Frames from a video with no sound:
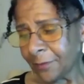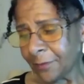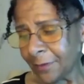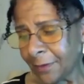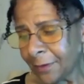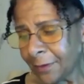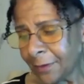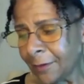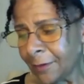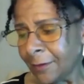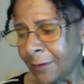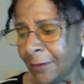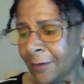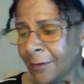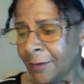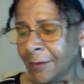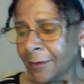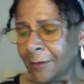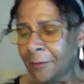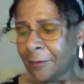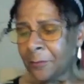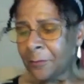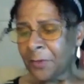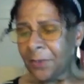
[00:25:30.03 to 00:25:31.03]
And
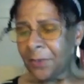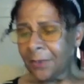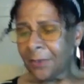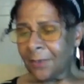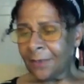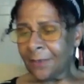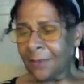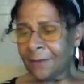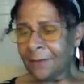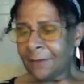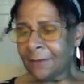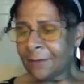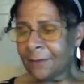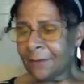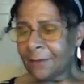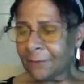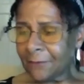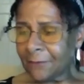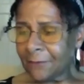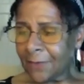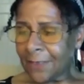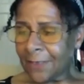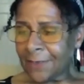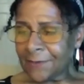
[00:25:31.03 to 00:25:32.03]
me,
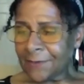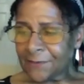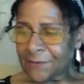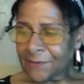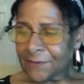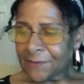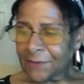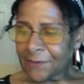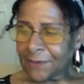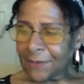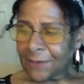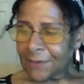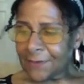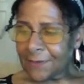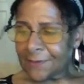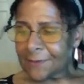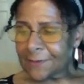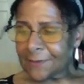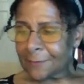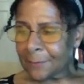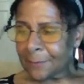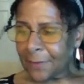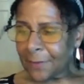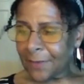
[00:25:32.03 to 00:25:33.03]
I just think it's
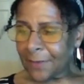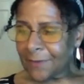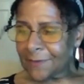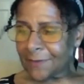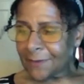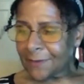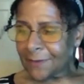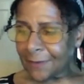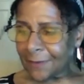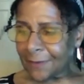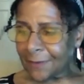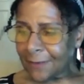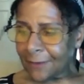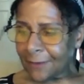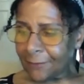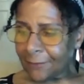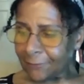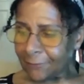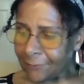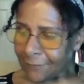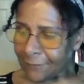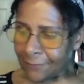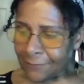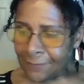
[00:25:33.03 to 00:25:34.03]
amazing that
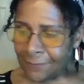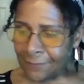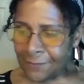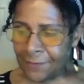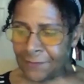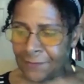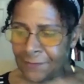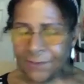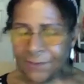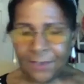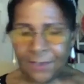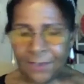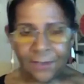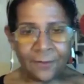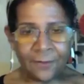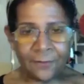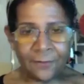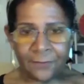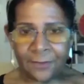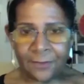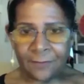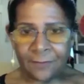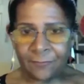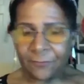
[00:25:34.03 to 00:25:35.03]
these
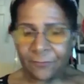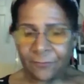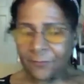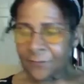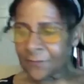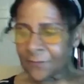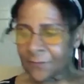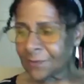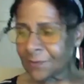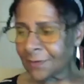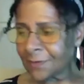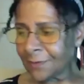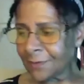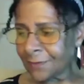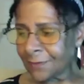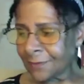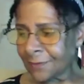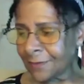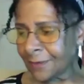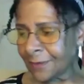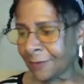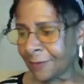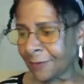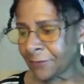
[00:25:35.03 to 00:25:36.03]
caregivers,
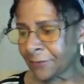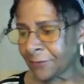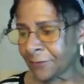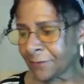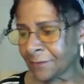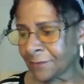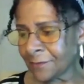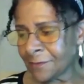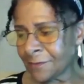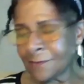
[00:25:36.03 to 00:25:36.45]
they were,